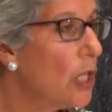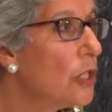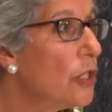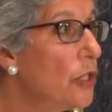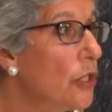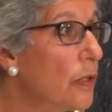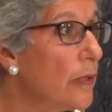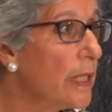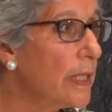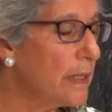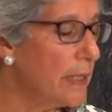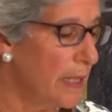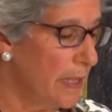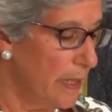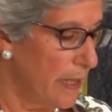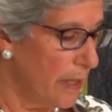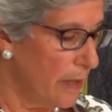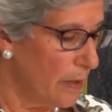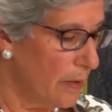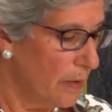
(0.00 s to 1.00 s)
During the
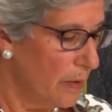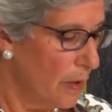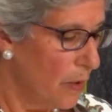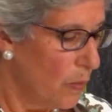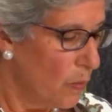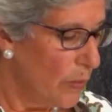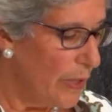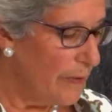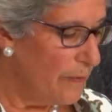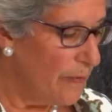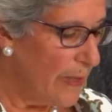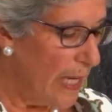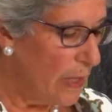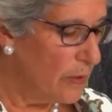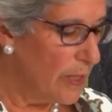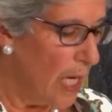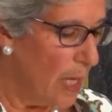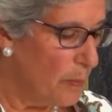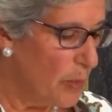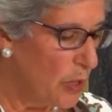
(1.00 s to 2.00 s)
year, we found
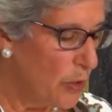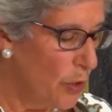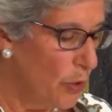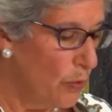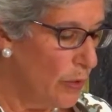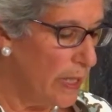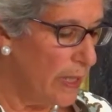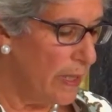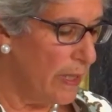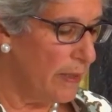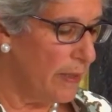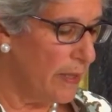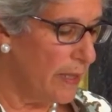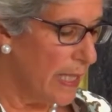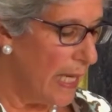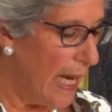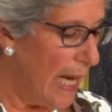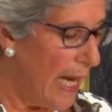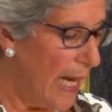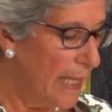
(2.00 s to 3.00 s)
opportunities
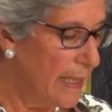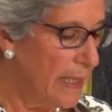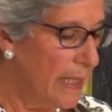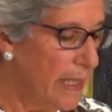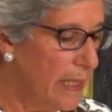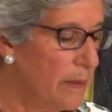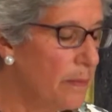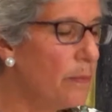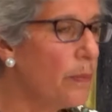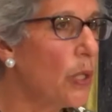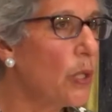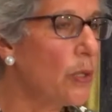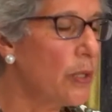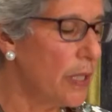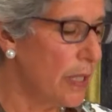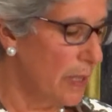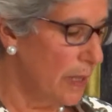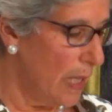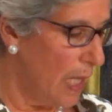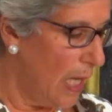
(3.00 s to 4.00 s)
to add
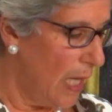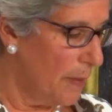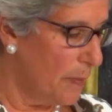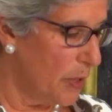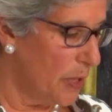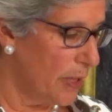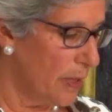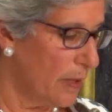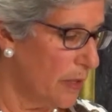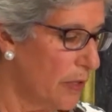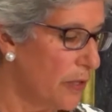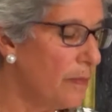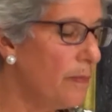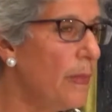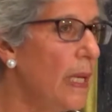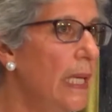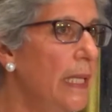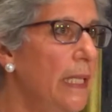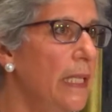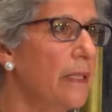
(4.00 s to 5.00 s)
in-person options to
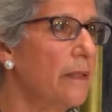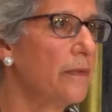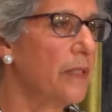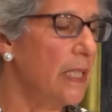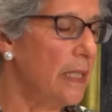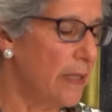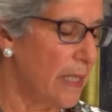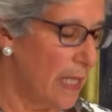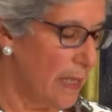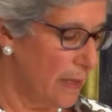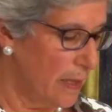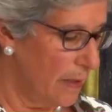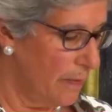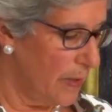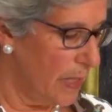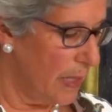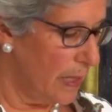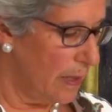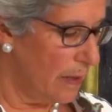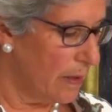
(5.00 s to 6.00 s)
many of these
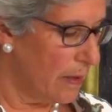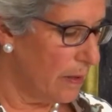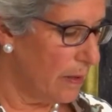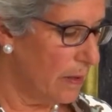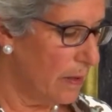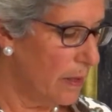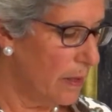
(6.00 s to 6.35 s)
activities.